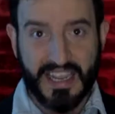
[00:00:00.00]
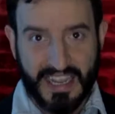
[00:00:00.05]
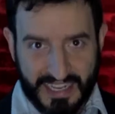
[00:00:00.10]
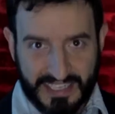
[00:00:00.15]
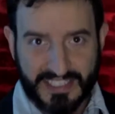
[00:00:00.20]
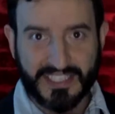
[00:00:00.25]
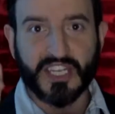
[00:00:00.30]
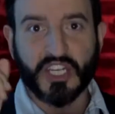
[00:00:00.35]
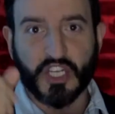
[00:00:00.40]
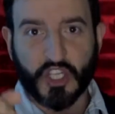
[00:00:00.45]

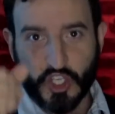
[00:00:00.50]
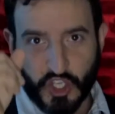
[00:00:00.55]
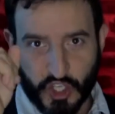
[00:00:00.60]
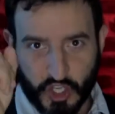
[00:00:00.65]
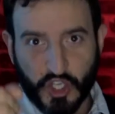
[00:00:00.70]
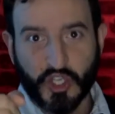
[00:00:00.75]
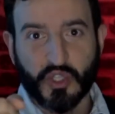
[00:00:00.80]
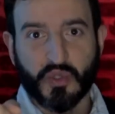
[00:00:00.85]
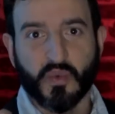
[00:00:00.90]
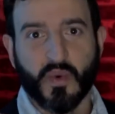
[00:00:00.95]
it's a
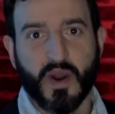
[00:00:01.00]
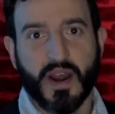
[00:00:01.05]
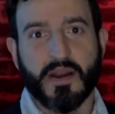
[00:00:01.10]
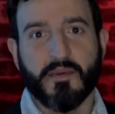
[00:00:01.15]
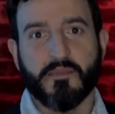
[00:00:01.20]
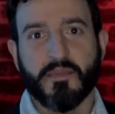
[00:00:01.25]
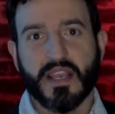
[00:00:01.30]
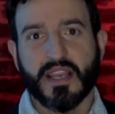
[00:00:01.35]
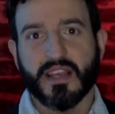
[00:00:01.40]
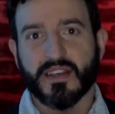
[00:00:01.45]
good
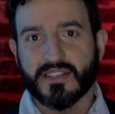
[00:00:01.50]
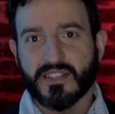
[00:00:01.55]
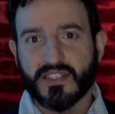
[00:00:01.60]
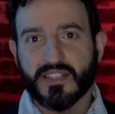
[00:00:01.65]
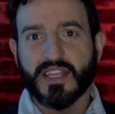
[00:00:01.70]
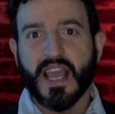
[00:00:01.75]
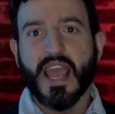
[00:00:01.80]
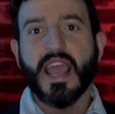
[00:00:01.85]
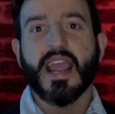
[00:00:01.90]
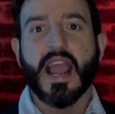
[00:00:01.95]
one because
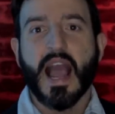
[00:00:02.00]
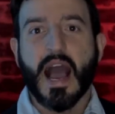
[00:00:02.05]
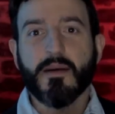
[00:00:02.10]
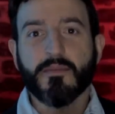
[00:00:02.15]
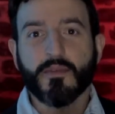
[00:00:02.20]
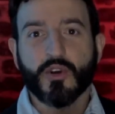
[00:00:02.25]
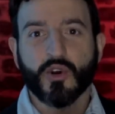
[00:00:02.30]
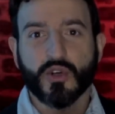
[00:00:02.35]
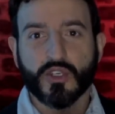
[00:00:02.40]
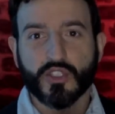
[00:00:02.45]
today
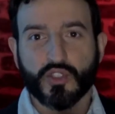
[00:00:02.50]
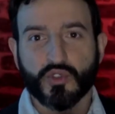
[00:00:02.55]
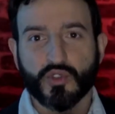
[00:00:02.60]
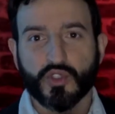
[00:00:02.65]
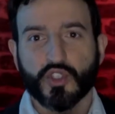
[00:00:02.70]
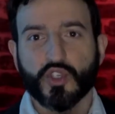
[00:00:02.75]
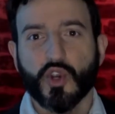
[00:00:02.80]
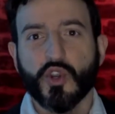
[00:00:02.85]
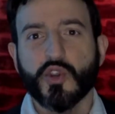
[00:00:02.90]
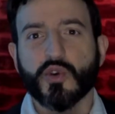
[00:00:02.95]
I'm going to
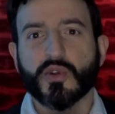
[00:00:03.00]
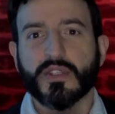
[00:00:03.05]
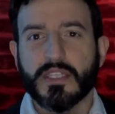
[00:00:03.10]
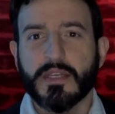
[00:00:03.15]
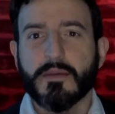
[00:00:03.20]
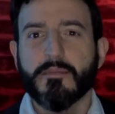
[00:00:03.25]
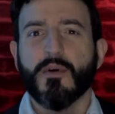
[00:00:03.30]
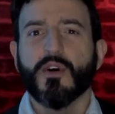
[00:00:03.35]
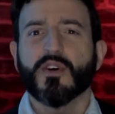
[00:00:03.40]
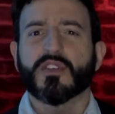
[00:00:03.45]
show you
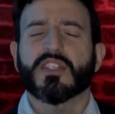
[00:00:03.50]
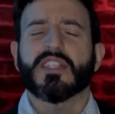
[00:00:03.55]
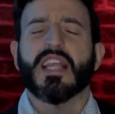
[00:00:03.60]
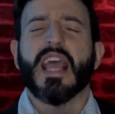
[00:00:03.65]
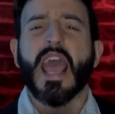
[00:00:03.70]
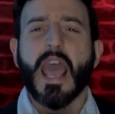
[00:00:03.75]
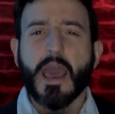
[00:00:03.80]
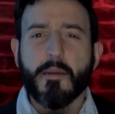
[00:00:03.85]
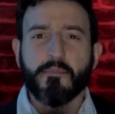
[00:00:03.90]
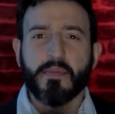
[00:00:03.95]
the most
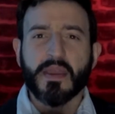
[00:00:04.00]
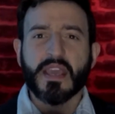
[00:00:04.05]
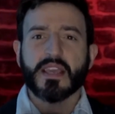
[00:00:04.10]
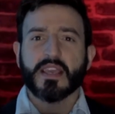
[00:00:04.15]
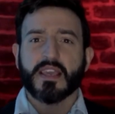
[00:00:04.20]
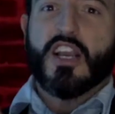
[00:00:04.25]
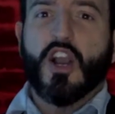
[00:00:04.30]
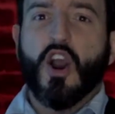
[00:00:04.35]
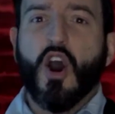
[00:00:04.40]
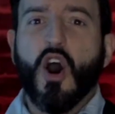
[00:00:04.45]

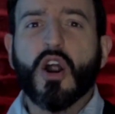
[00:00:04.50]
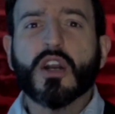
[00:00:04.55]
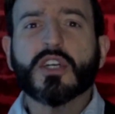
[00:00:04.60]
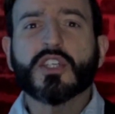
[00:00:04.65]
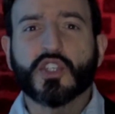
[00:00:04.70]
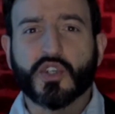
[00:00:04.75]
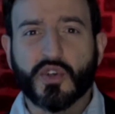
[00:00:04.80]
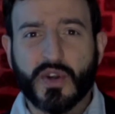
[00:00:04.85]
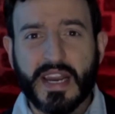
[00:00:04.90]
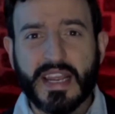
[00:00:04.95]
epic card
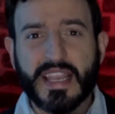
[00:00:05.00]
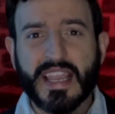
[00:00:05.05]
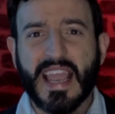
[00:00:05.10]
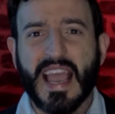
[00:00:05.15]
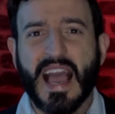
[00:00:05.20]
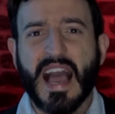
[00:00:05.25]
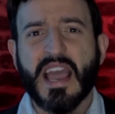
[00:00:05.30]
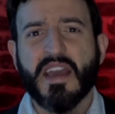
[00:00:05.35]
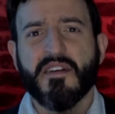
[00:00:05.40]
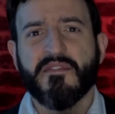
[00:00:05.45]
trick
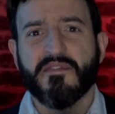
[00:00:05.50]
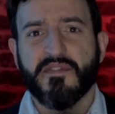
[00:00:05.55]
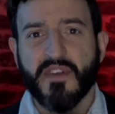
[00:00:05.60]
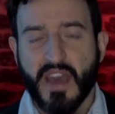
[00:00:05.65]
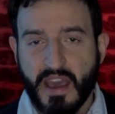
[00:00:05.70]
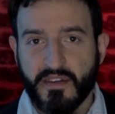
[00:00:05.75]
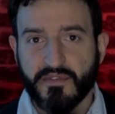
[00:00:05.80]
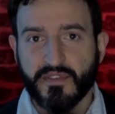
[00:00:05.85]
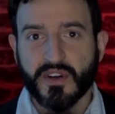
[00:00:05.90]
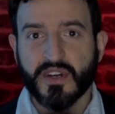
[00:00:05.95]
I have
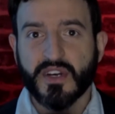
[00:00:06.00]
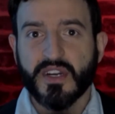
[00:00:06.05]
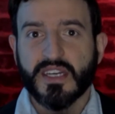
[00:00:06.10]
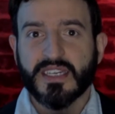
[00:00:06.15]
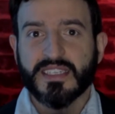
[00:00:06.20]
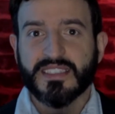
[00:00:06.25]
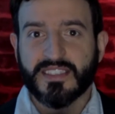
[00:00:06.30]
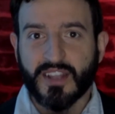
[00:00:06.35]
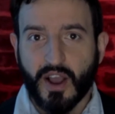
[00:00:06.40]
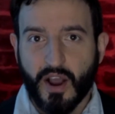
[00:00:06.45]
ever
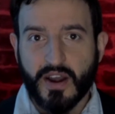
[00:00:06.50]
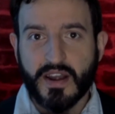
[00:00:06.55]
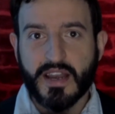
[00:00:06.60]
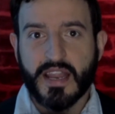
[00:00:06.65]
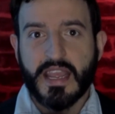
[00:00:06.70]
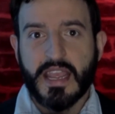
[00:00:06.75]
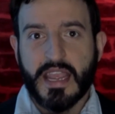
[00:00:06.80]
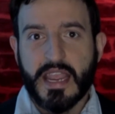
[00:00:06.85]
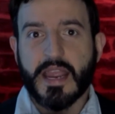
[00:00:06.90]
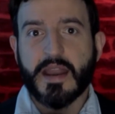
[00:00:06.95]

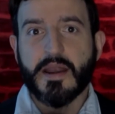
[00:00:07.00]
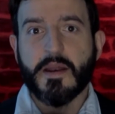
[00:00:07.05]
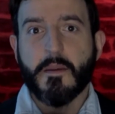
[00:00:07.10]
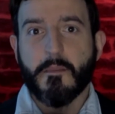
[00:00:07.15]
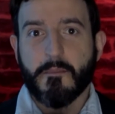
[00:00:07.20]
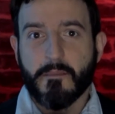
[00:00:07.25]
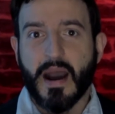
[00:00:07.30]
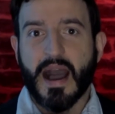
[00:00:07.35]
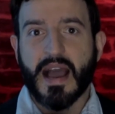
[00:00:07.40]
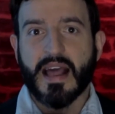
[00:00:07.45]
done in
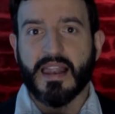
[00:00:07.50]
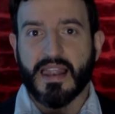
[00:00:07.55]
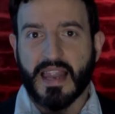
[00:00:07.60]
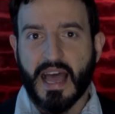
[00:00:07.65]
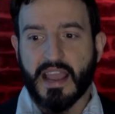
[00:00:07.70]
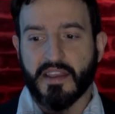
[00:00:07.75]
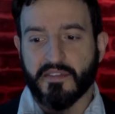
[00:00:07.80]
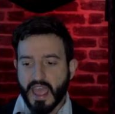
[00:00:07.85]
my life.